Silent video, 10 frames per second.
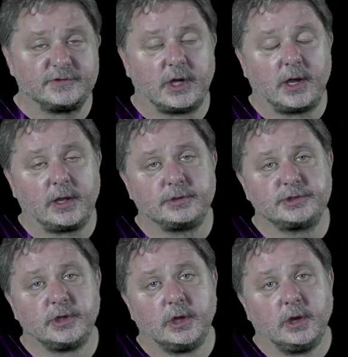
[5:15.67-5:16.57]

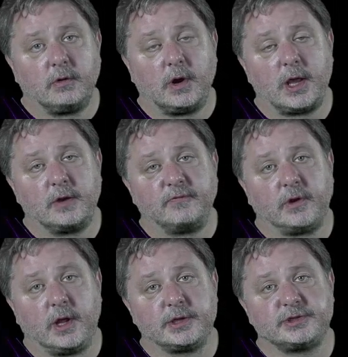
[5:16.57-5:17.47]
science, right, and
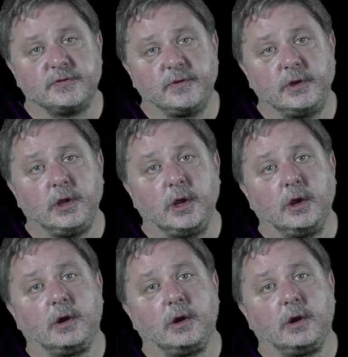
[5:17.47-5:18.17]
philosophy.